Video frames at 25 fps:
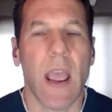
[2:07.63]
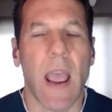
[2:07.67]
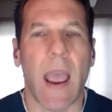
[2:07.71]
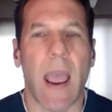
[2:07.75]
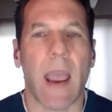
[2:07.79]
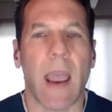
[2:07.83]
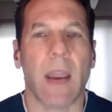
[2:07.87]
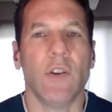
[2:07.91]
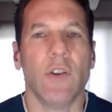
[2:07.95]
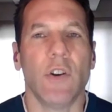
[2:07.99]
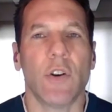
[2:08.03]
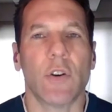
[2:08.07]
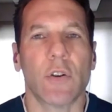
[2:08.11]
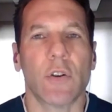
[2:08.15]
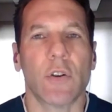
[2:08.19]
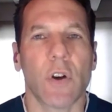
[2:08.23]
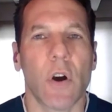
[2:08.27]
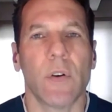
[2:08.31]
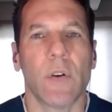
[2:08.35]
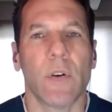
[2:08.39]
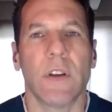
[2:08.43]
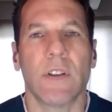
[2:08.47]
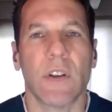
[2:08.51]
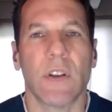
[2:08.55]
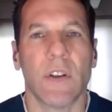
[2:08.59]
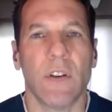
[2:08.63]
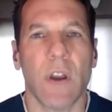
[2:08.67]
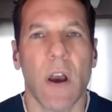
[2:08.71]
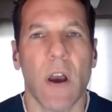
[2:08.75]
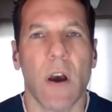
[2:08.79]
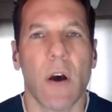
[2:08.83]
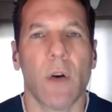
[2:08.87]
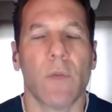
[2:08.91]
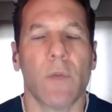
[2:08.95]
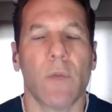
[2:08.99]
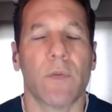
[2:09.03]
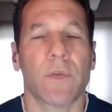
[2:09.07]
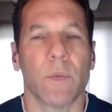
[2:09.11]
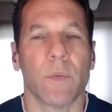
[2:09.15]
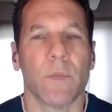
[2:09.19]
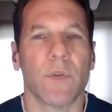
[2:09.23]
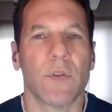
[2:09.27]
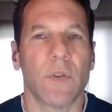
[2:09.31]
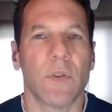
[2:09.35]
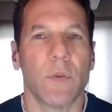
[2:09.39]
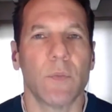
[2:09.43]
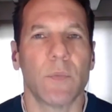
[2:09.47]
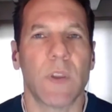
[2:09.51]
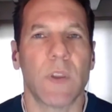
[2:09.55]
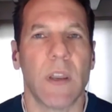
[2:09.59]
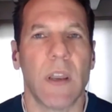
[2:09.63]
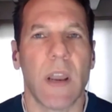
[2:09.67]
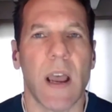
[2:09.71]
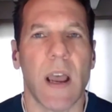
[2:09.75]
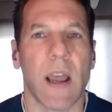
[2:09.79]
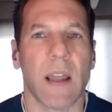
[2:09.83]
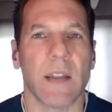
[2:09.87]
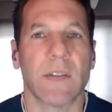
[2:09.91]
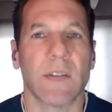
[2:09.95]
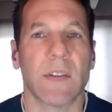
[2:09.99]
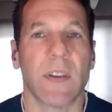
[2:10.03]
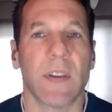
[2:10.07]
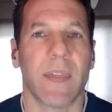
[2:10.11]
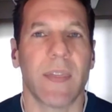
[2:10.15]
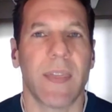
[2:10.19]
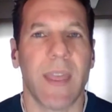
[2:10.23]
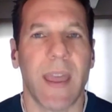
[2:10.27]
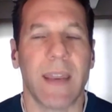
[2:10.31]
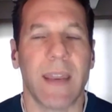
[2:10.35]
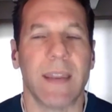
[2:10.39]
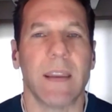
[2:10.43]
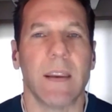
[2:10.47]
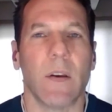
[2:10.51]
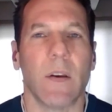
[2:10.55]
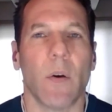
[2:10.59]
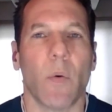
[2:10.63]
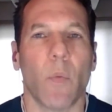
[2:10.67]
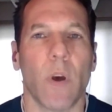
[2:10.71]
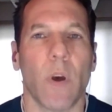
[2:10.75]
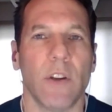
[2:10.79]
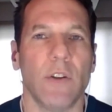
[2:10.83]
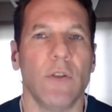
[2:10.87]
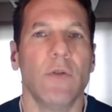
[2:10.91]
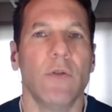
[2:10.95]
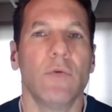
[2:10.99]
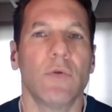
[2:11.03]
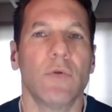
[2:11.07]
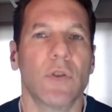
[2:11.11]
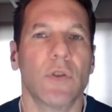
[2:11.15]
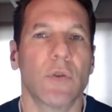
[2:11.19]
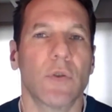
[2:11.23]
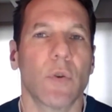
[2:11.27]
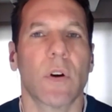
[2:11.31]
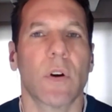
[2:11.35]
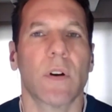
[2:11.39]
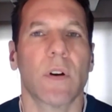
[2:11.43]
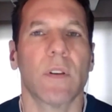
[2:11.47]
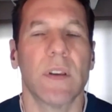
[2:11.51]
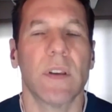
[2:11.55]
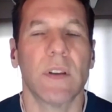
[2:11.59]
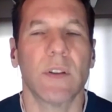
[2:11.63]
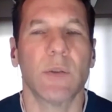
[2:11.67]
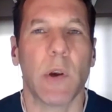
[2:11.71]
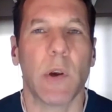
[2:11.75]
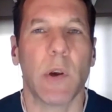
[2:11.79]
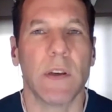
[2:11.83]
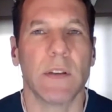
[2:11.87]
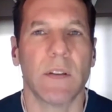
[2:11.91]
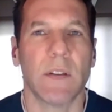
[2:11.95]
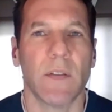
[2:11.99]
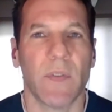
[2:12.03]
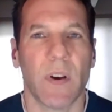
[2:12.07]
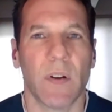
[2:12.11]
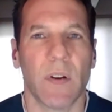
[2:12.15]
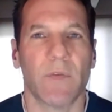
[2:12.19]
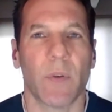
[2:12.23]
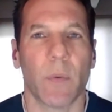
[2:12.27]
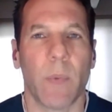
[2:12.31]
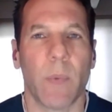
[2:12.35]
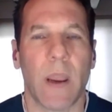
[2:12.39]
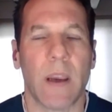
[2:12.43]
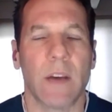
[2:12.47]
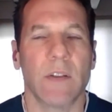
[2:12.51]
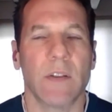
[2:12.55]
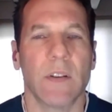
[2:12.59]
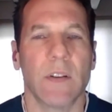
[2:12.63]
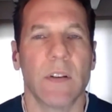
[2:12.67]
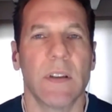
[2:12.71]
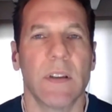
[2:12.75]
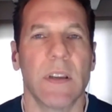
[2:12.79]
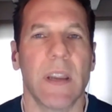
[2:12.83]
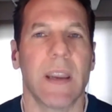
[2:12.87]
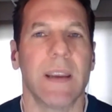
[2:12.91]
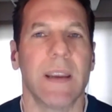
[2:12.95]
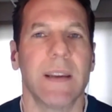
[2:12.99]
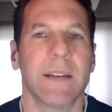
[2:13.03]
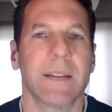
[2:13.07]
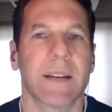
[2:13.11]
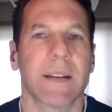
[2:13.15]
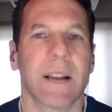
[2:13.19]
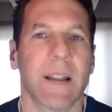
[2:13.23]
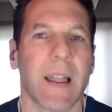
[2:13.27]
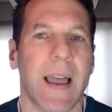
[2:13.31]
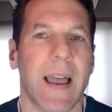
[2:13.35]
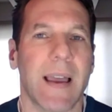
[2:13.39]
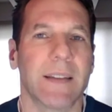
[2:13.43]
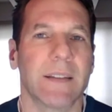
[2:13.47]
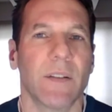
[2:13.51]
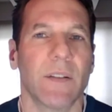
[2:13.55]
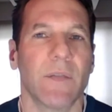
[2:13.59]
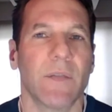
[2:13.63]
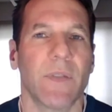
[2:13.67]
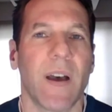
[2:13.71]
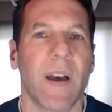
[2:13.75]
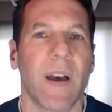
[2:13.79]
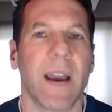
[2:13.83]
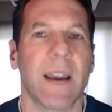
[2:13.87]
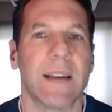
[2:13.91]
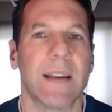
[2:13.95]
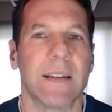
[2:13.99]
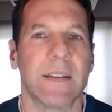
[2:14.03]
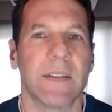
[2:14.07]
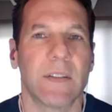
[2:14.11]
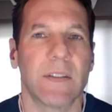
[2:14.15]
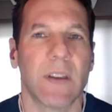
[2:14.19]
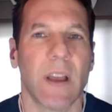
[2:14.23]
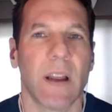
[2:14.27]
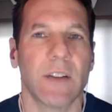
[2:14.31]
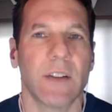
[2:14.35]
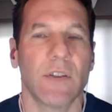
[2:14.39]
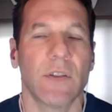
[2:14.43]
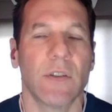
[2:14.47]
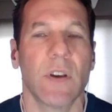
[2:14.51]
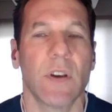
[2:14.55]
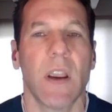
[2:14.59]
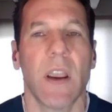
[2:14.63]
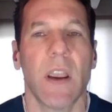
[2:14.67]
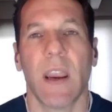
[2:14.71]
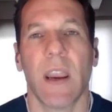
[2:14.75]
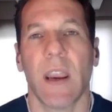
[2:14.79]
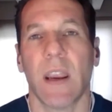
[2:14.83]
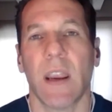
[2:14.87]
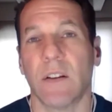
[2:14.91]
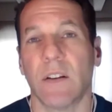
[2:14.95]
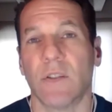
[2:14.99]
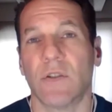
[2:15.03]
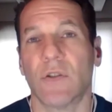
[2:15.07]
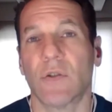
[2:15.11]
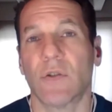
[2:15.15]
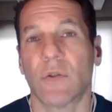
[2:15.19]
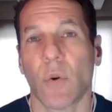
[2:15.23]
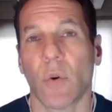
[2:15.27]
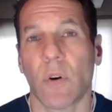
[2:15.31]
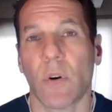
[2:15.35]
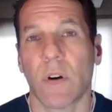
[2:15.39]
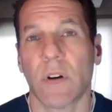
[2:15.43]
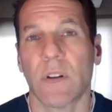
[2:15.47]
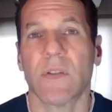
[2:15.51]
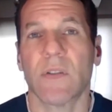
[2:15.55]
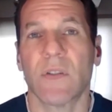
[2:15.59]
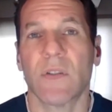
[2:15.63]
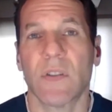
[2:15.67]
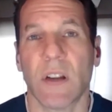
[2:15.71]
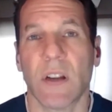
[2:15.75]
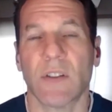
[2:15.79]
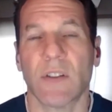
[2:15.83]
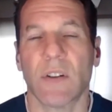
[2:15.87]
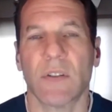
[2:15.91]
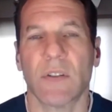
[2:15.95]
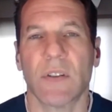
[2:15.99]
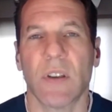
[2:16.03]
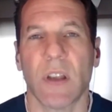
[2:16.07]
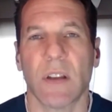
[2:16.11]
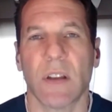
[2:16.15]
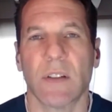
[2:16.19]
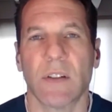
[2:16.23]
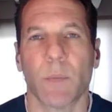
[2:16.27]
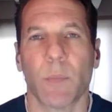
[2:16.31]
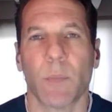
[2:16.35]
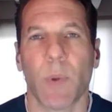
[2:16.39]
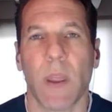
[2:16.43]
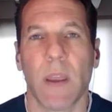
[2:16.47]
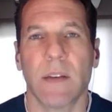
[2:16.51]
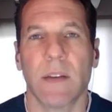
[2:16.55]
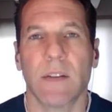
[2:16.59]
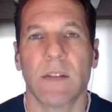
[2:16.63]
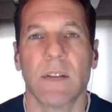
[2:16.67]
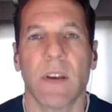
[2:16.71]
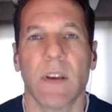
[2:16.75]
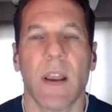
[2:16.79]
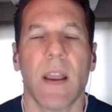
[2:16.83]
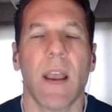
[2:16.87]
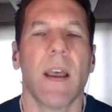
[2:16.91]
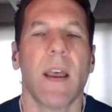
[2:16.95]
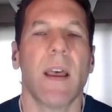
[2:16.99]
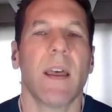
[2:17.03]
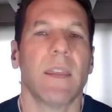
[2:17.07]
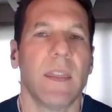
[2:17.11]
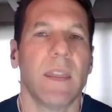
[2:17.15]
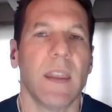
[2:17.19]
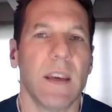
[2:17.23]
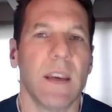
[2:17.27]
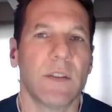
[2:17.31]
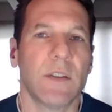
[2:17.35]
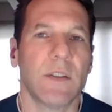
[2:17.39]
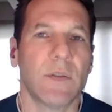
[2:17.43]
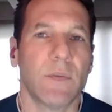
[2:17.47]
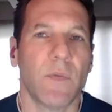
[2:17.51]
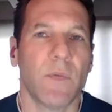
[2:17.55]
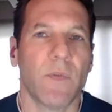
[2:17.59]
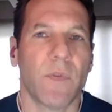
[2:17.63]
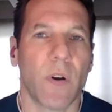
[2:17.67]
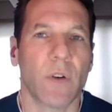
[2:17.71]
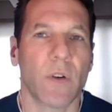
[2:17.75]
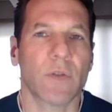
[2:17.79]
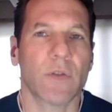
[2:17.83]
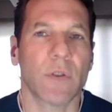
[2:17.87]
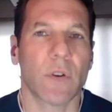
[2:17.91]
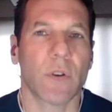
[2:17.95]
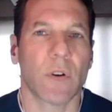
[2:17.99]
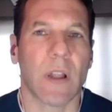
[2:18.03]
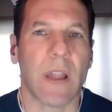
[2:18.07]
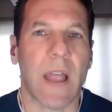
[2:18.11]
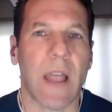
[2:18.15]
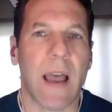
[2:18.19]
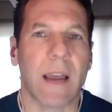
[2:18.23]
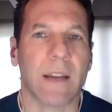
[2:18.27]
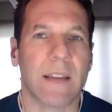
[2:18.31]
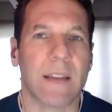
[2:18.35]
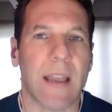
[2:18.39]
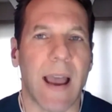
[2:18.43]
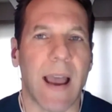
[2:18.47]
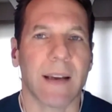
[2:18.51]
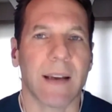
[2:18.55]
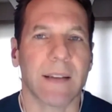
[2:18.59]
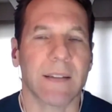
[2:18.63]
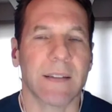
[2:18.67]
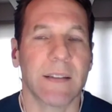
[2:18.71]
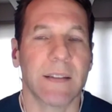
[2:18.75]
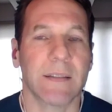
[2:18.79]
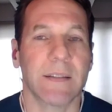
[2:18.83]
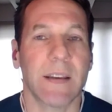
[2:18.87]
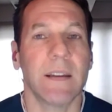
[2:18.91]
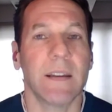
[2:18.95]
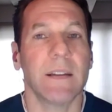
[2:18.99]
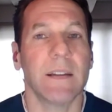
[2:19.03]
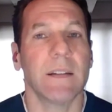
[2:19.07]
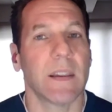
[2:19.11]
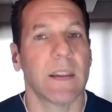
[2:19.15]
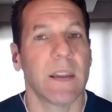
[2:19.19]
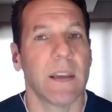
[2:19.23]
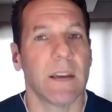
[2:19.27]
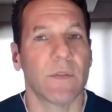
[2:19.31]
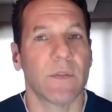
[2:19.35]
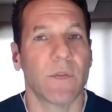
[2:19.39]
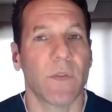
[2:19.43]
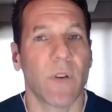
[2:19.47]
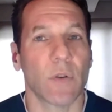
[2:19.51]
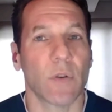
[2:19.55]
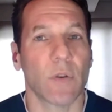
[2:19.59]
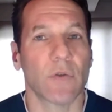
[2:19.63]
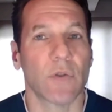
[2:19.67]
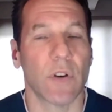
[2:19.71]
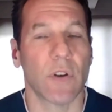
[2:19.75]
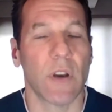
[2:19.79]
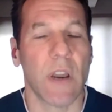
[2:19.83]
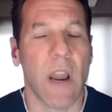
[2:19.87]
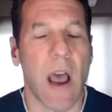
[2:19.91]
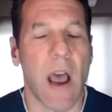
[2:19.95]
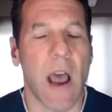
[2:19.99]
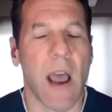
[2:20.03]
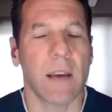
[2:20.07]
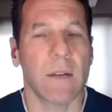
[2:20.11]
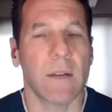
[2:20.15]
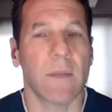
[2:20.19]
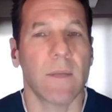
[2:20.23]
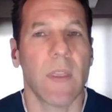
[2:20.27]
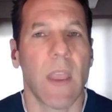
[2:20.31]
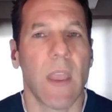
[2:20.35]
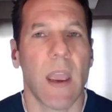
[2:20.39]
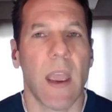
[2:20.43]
And you're going to know from soup to nuts that when you store this piece of information, it is classified as such. It is stored in such and such a place. These folks are allowed to access it. These folks are not.